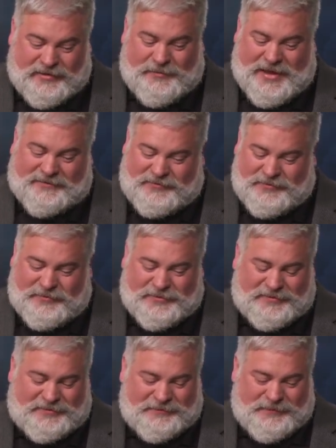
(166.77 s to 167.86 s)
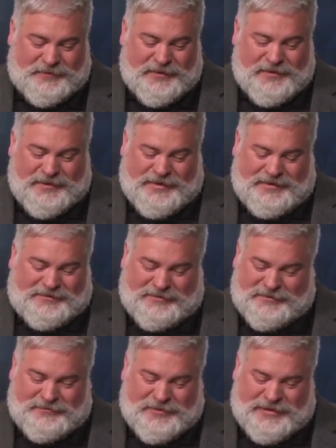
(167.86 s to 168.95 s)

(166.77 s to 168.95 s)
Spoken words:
on the back of Toothless. And so